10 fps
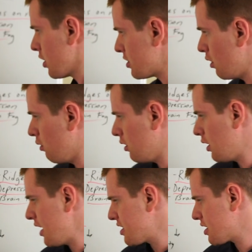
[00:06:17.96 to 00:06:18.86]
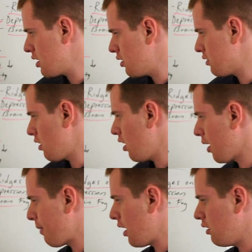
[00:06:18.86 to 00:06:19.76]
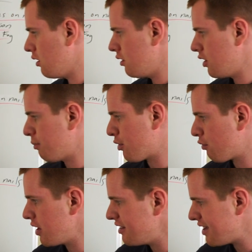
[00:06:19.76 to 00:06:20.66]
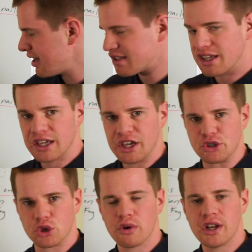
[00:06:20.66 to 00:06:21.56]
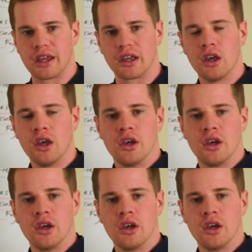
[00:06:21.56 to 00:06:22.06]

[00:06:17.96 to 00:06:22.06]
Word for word: So let's talk about number three testing and treating.